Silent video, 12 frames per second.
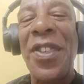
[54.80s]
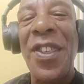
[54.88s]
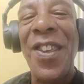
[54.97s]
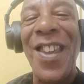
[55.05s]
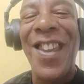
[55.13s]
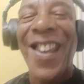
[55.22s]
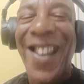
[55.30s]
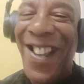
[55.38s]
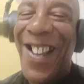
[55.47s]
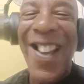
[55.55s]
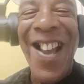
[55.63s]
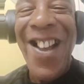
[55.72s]
Yeah,
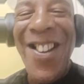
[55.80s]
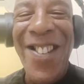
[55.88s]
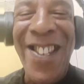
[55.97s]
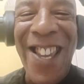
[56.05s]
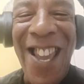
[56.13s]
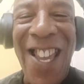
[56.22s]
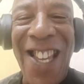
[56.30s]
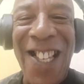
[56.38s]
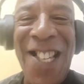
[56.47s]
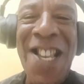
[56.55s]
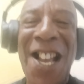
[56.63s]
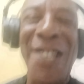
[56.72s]
okay,
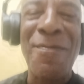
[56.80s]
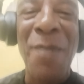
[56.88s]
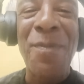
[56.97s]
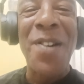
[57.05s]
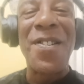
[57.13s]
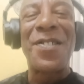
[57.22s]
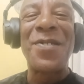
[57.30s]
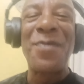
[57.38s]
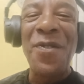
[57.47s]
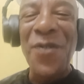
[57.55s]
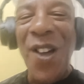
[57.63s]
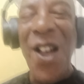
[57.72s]
that's my poem to my
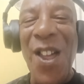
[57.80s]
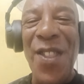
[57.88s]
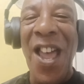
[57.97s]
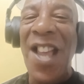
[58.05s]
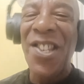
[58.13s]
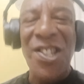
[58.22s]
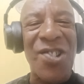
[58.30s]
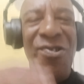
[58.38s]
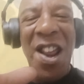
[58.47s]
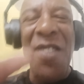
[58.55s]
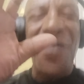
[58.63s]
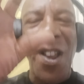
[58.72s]
father,
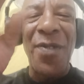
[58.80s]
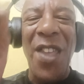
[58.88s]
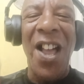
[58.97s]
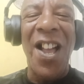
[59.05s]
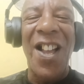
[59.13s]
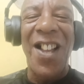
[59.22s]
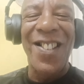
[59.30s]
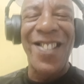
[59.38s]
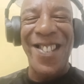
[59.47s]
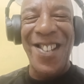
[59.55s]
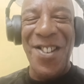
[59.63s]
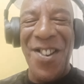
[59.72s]
straight from the heart,
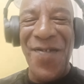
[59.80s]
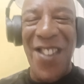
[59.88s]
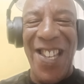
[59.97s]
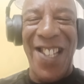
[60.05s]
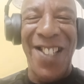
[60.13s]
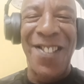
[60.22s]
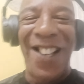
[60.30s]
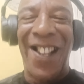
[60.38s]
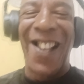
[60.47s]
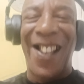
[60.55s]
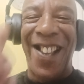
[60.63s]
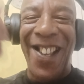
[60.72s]
you know what I mean?
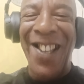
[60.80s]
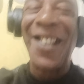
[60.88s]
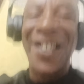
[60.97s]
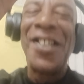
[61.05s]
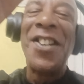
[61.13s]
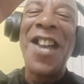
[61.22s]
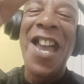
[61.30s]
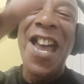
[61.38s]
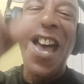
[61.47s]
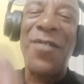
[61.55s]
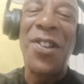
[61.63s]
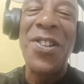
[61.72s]

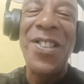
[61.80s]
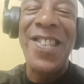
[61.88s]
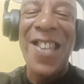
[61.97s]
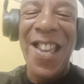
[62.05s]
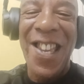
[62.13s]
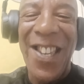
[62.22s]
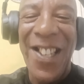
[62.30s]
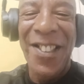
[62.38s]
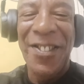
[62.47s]
Have a good day.